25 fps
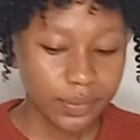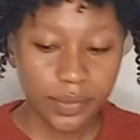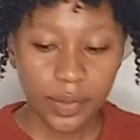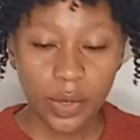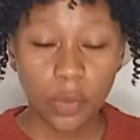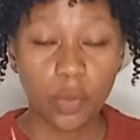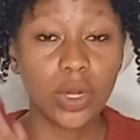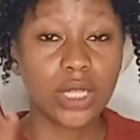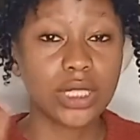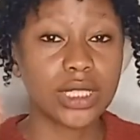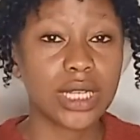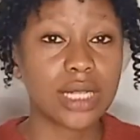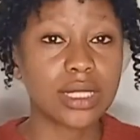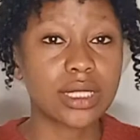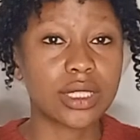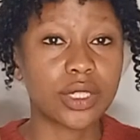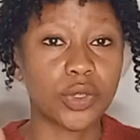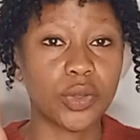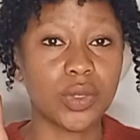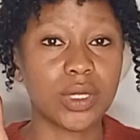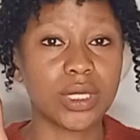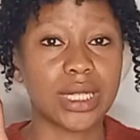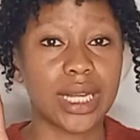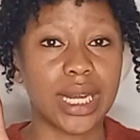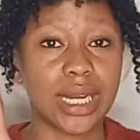we'll just
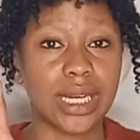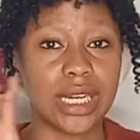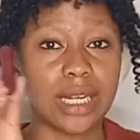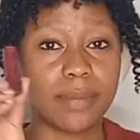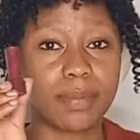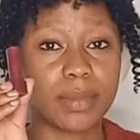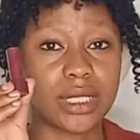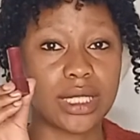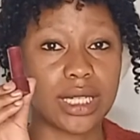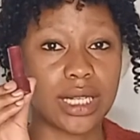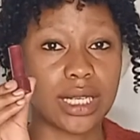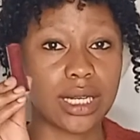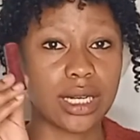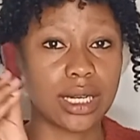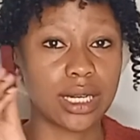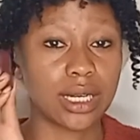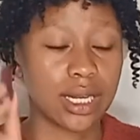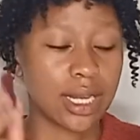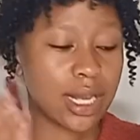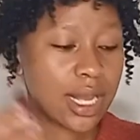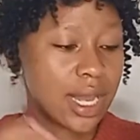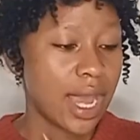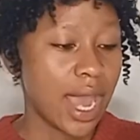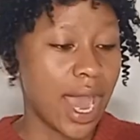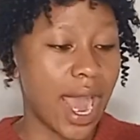use the lipstick
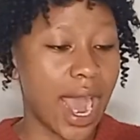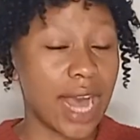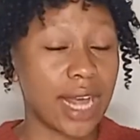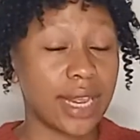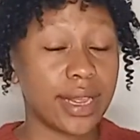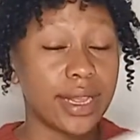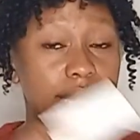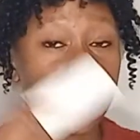and